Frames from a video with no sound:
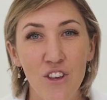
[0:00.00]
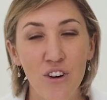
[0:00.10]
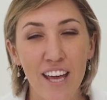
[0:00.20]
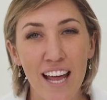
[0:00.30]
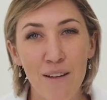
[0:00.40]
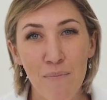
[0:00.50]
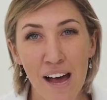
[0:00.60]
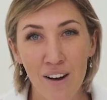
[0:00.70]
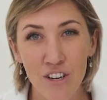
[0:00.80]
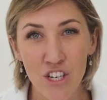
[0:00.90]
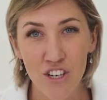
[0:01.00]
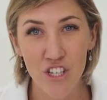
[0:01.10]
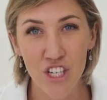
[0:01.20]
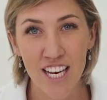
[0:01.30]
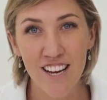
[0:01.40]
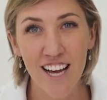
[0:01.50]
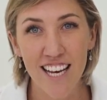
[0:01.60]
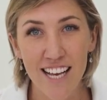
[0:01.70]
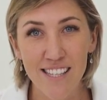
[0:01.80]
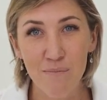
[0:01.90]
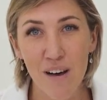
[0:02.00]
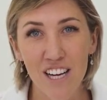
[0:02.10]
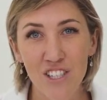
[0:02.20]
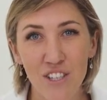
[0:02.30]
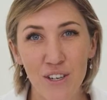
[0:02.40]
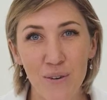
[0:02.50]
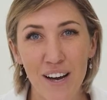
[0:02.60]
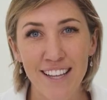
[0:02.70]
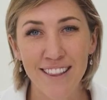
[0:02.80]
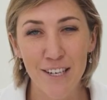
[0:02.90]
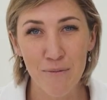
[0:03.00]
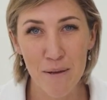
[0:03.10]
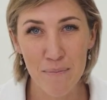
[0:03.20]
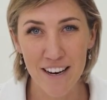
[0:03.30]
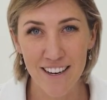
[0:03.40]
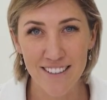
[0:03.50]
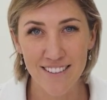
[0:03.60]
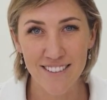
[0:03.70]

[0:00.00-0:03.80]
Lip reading: your Canon Powershot G9X Mark II a little bit better.